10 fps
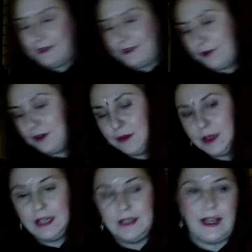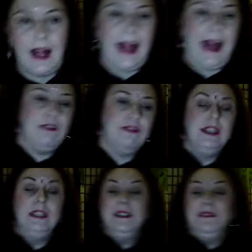So do we need to have
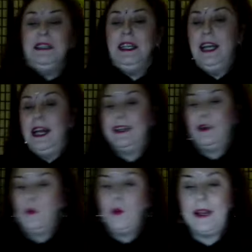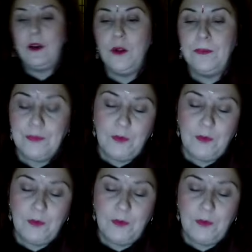a little wiggle?